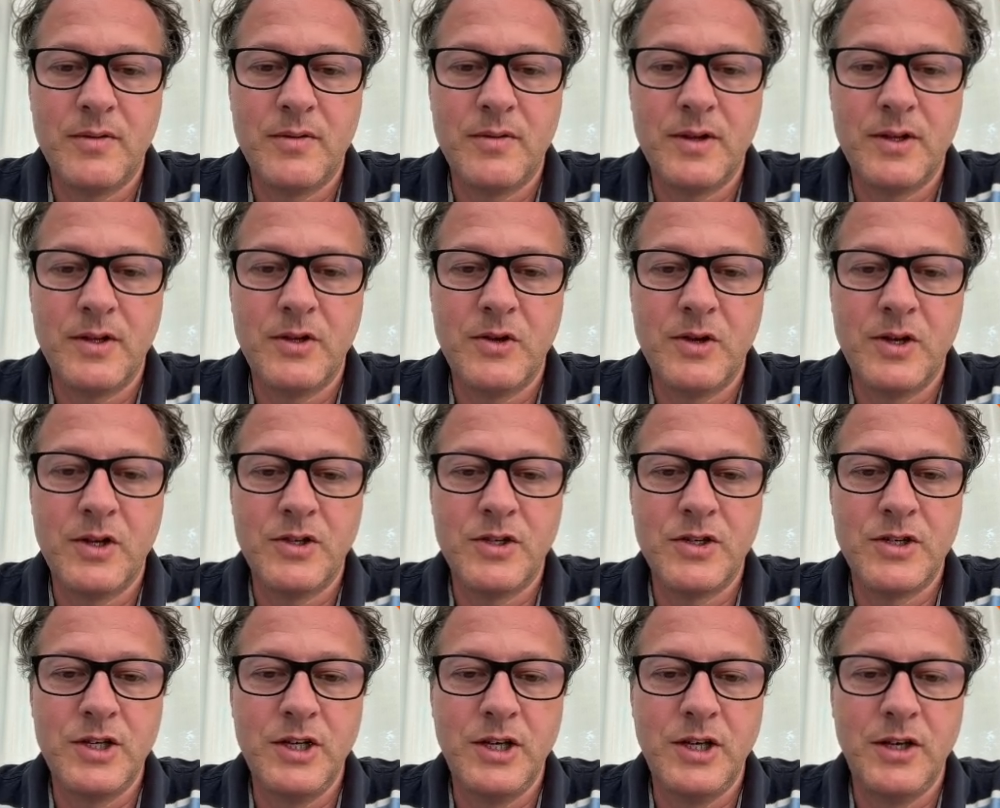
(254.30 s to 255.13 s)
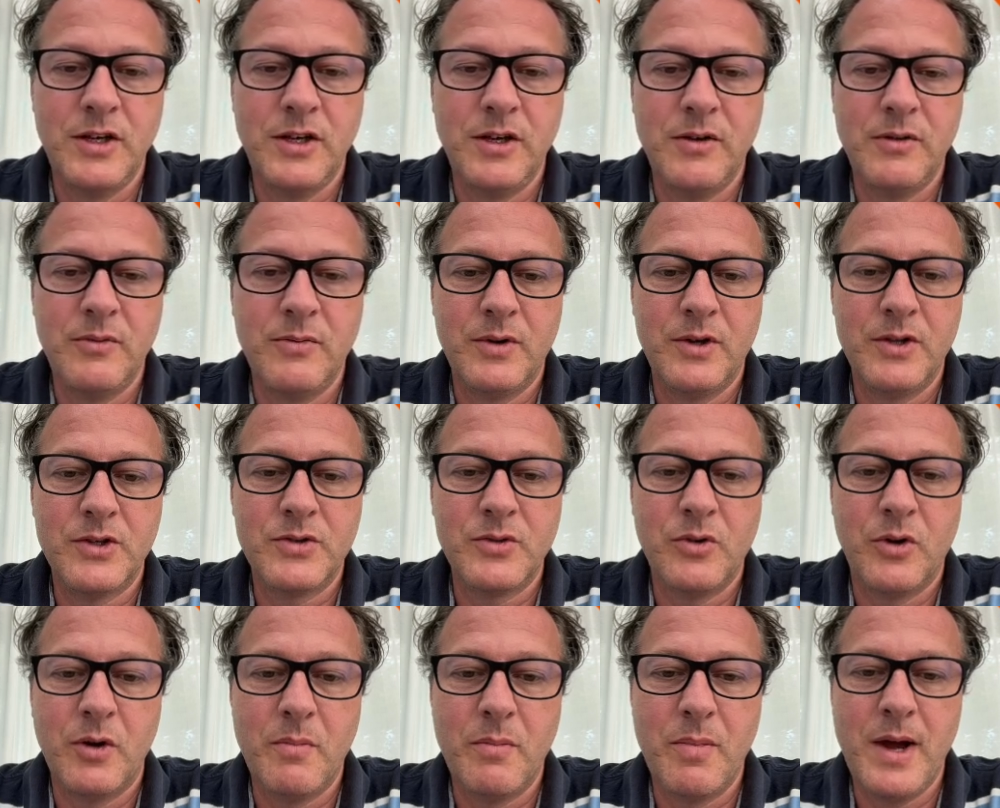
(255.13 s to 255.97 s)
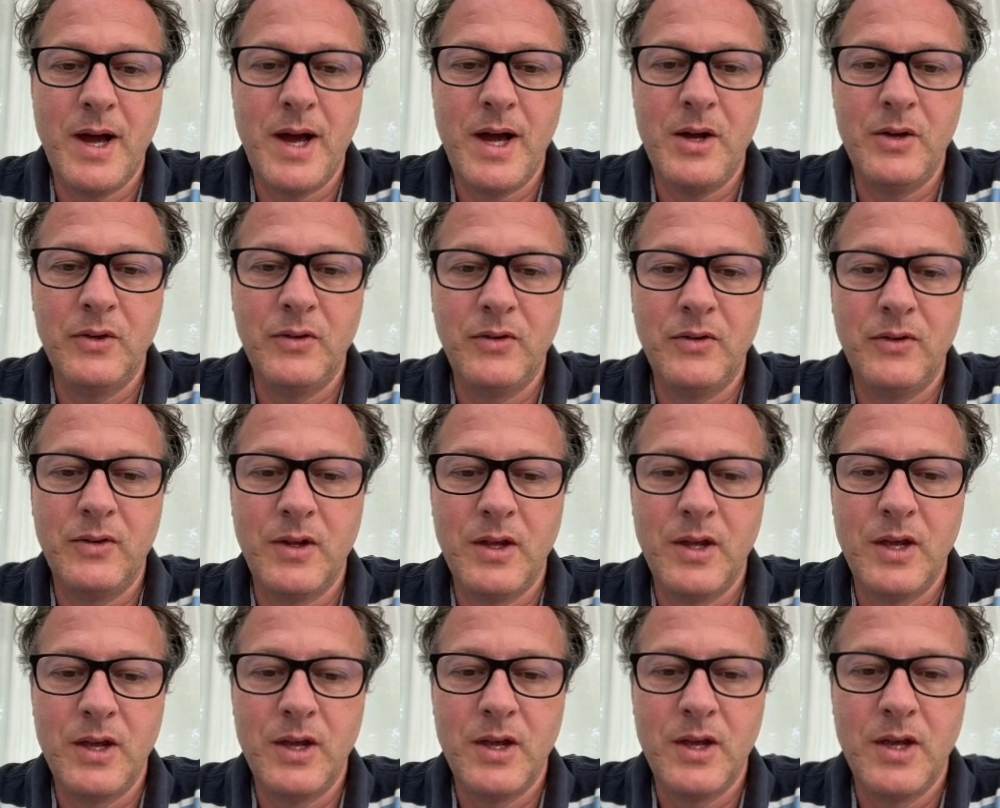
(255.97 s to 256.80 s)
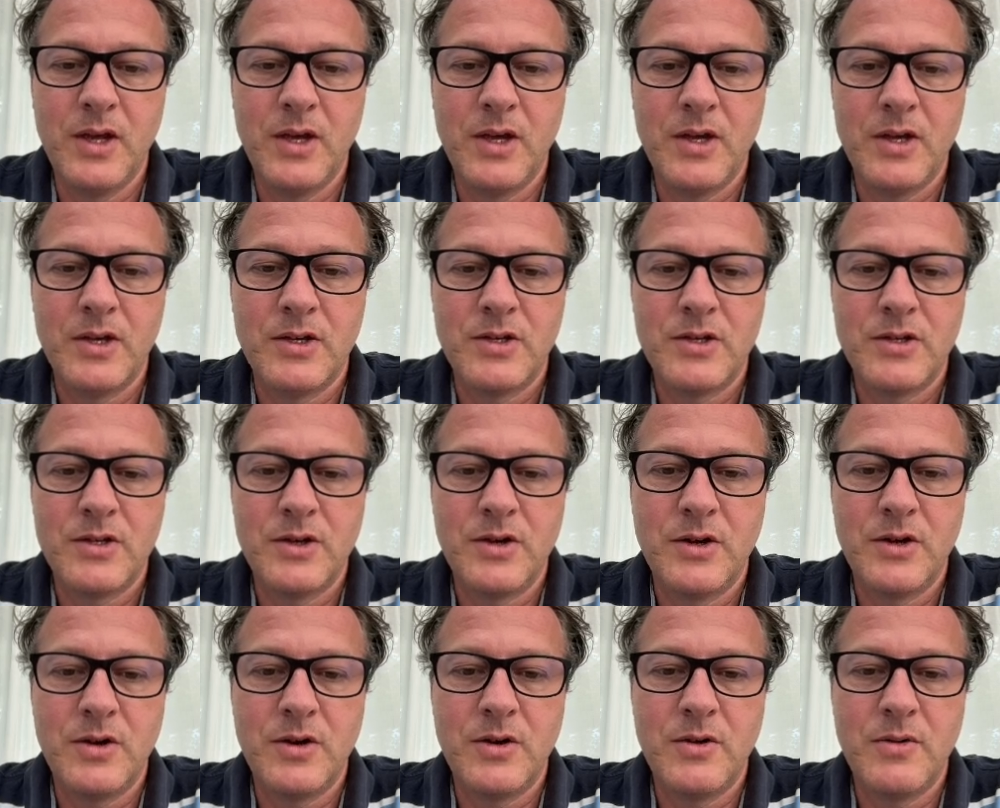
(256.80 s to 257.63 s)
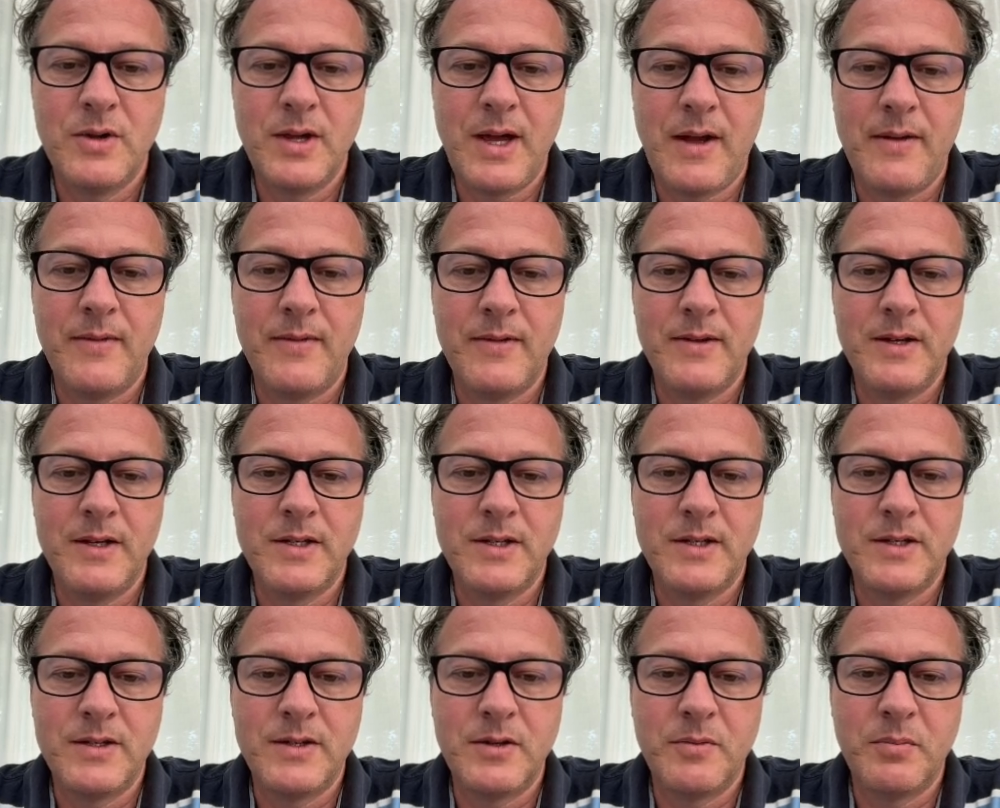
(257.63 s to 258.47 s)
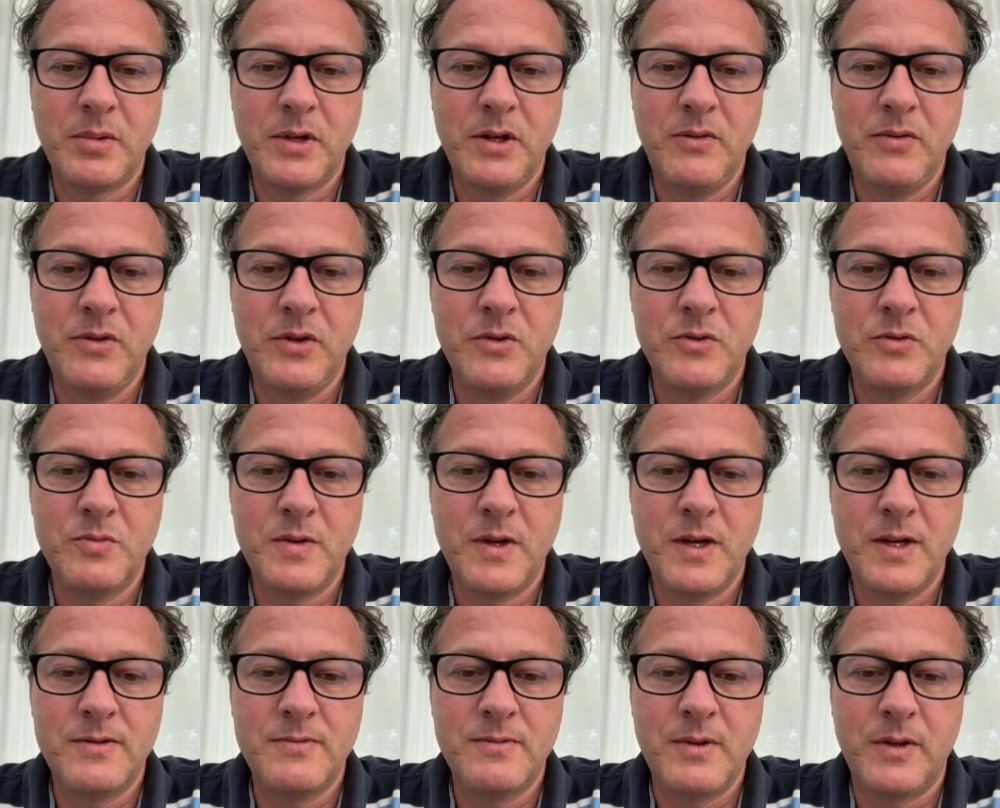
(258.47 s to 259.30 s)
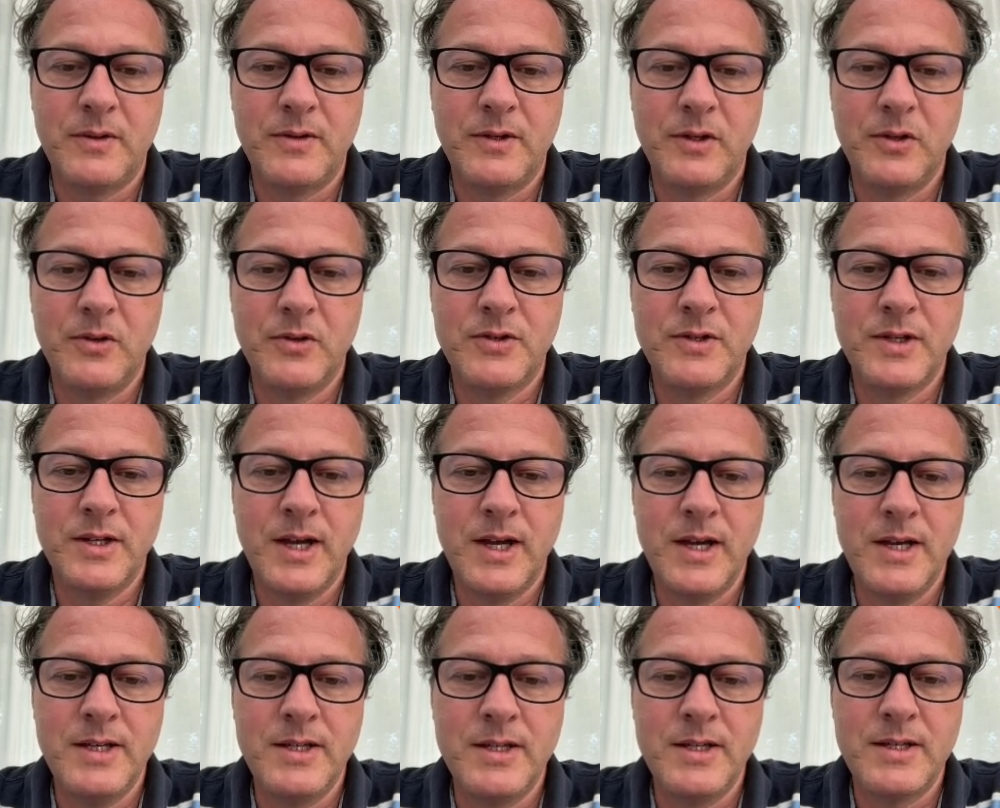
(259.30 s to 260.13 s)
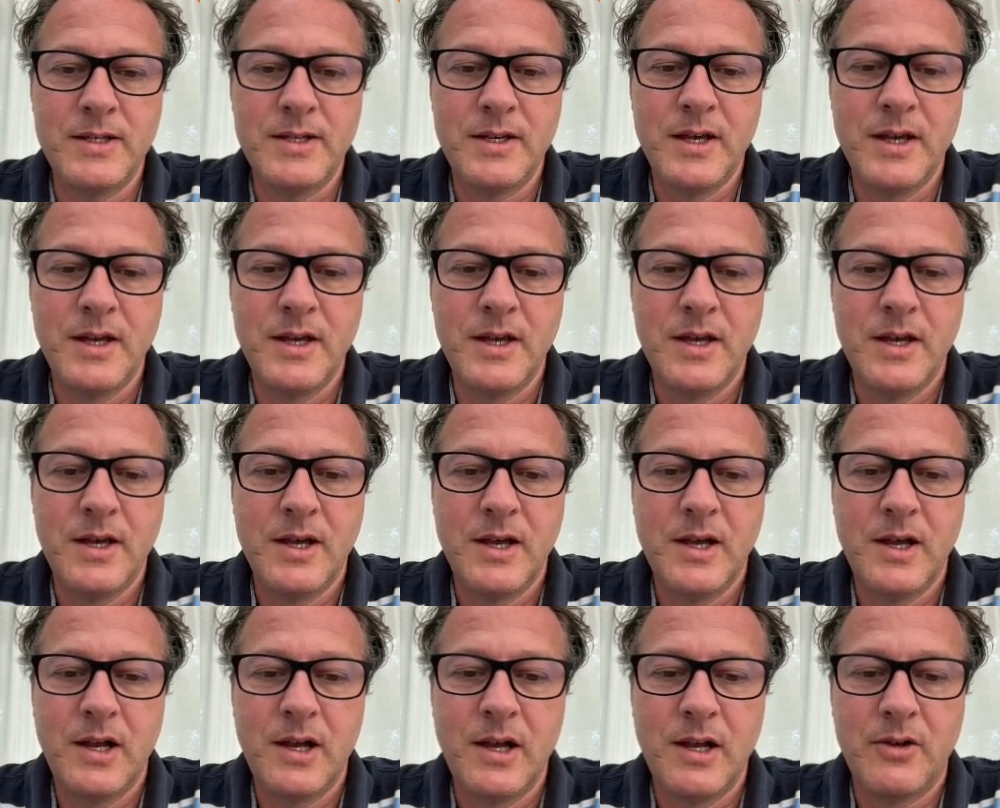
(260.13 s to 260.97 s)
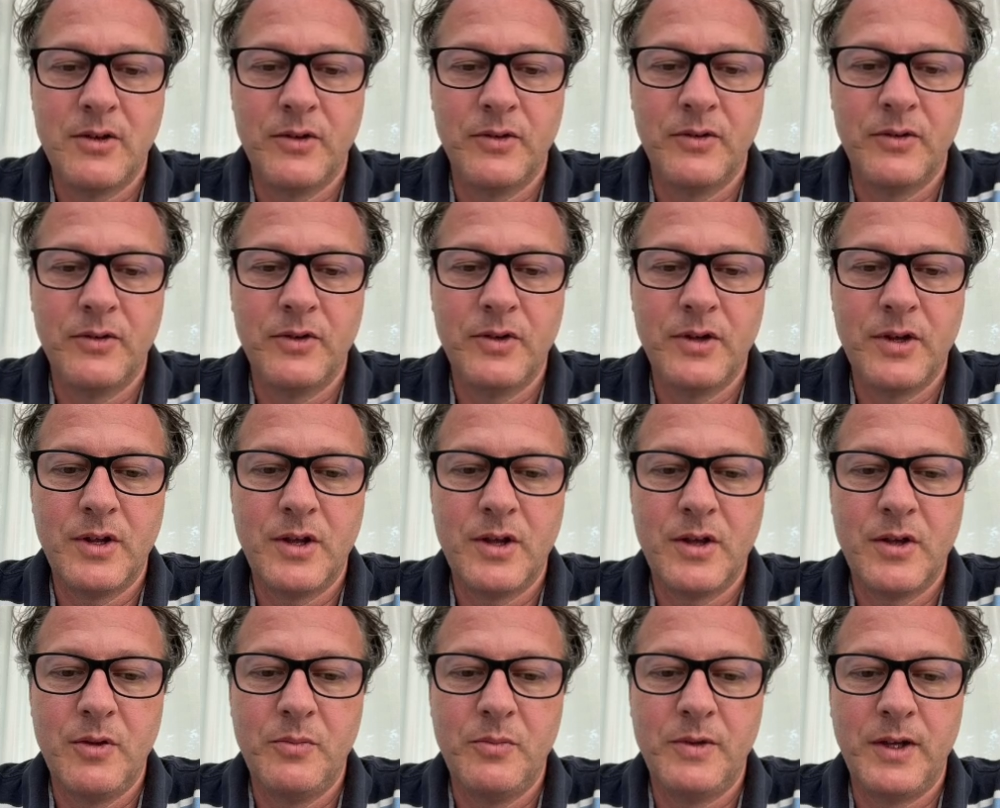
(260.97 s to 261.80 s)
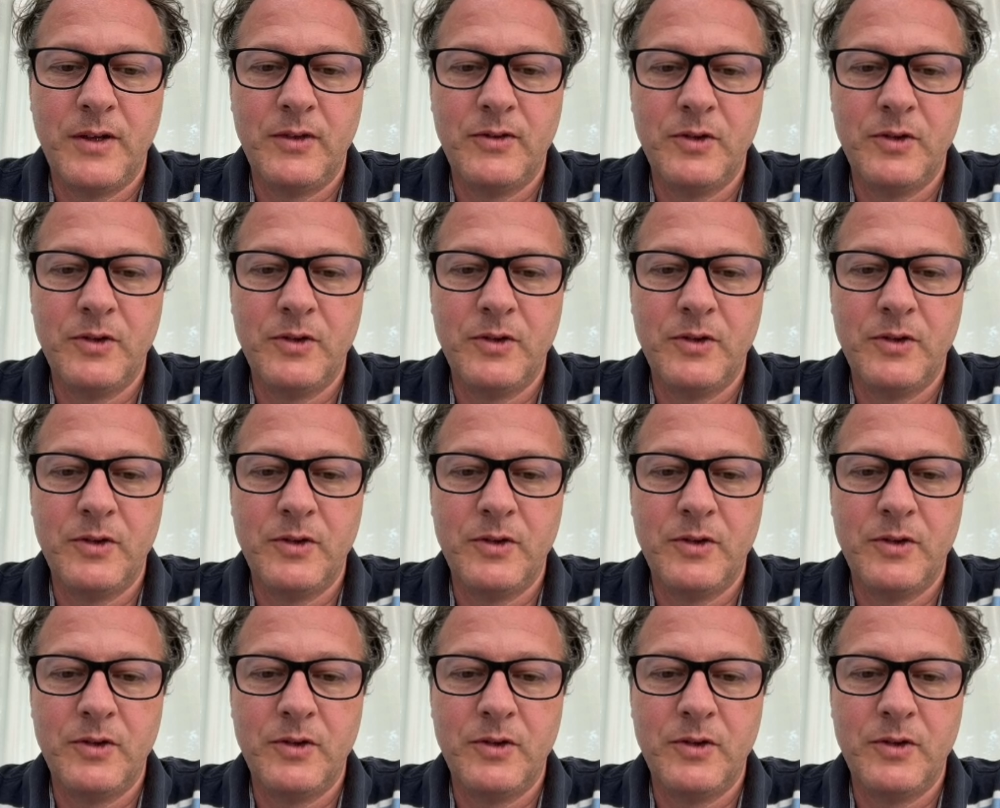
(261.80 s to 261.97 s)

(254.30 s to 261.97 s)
that you can see what it's all about. So yeah, this is the preview space. Well, that looks nice. Click on update